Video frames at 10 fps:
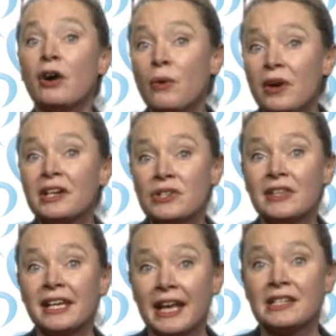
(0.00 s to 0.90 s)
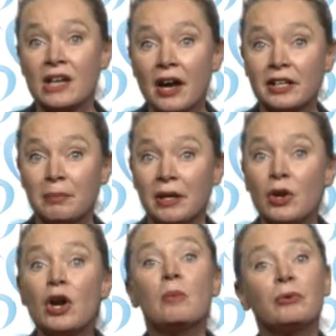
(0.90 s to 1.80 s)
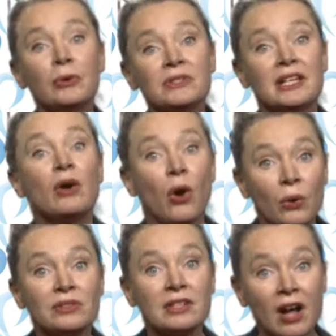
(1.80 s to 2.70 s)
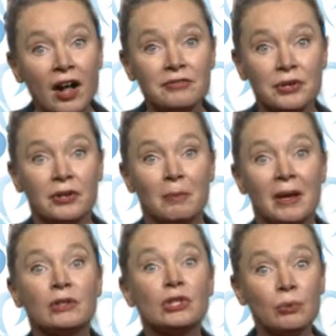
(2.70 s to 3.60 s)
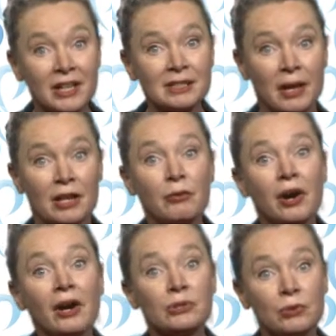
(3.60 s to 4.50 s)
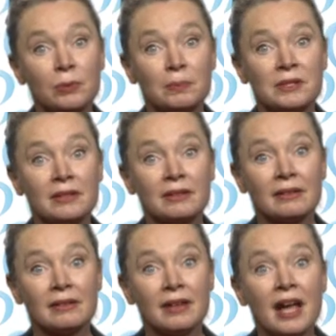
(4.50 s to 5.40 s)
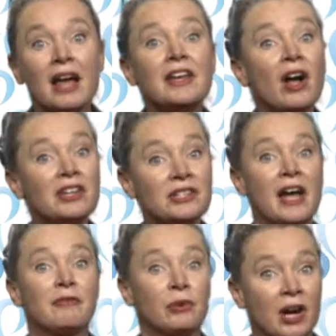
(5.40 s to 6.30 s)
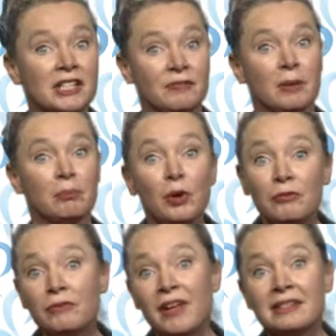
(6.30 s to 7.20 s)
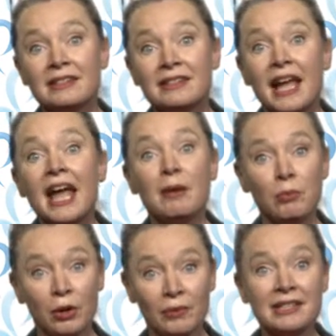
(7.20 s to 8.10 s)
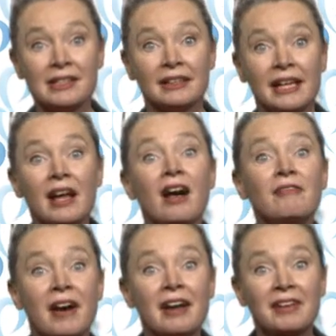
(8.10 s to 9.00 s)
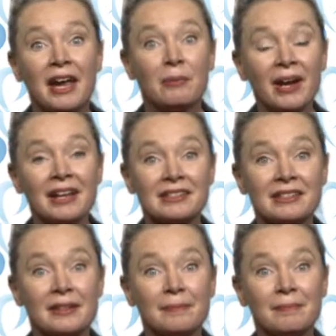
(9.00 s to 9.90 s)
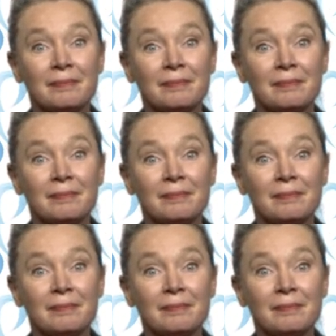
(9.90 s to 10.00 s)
according to the case document, Proozy holds a golf tournament to raise money for our troops. They also have CrossFit Murph events and, more recently, a 5K race.